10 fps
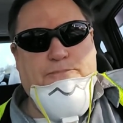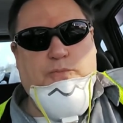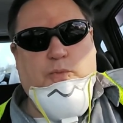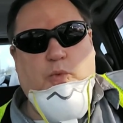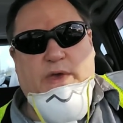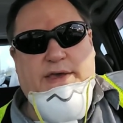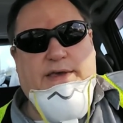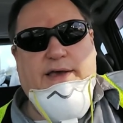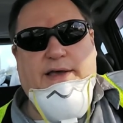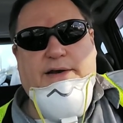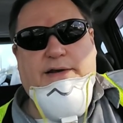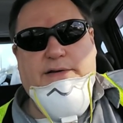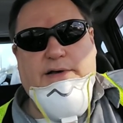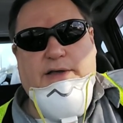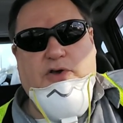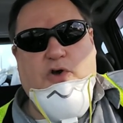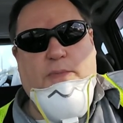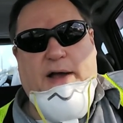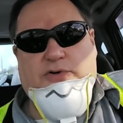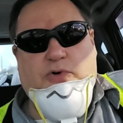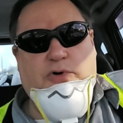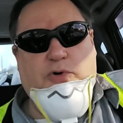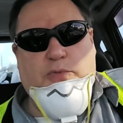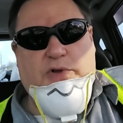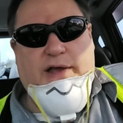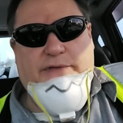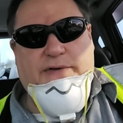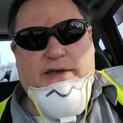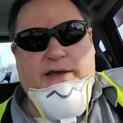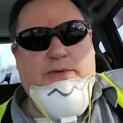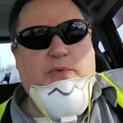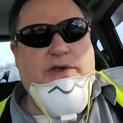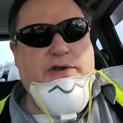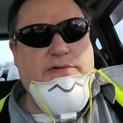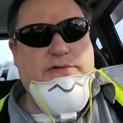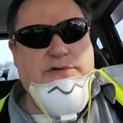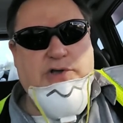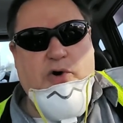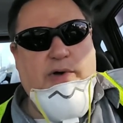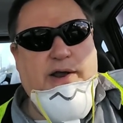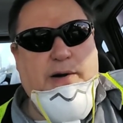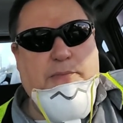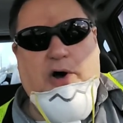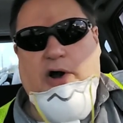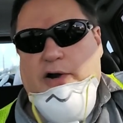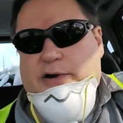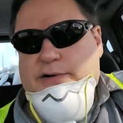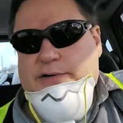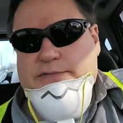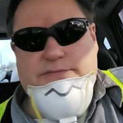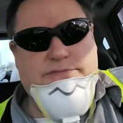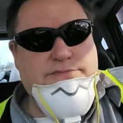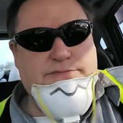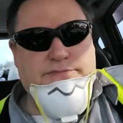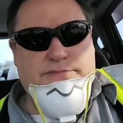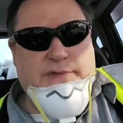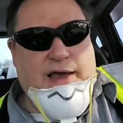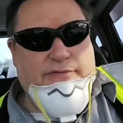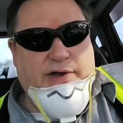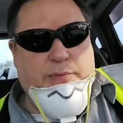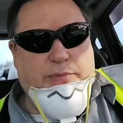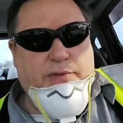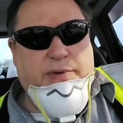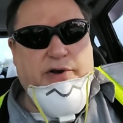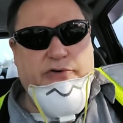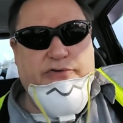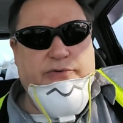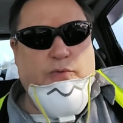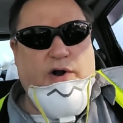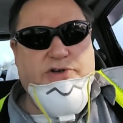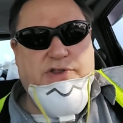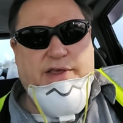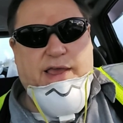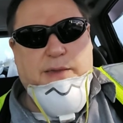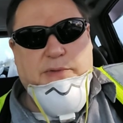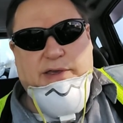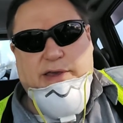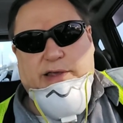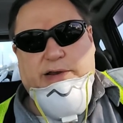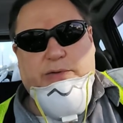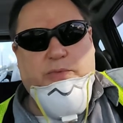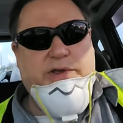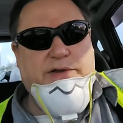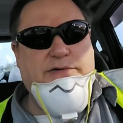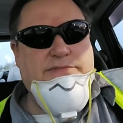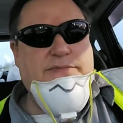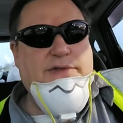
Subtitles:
we can go back to our normal life again. We can go hit a bar and have a couple of beers and watch the game again, and we can